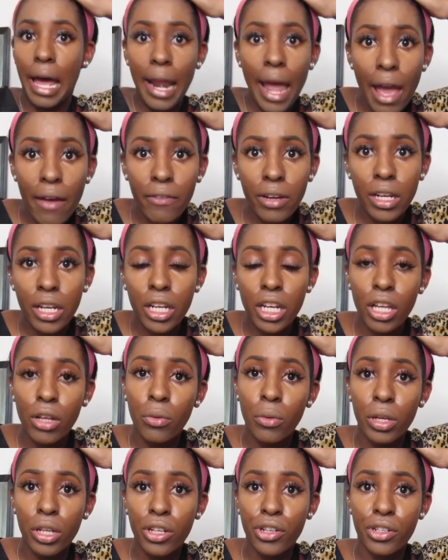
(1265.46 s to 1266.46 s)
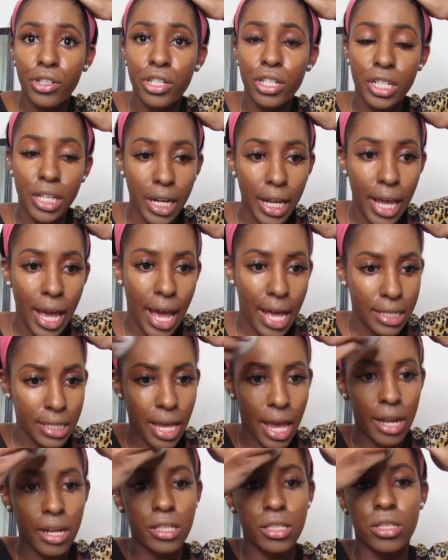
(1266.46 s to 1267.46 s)
having to deal with your shitty ass
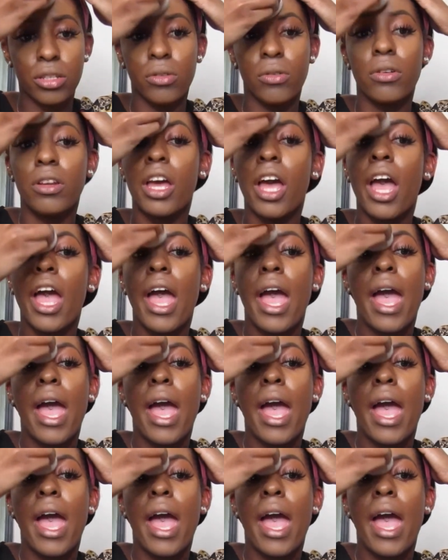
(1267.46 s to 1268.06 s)
attitude,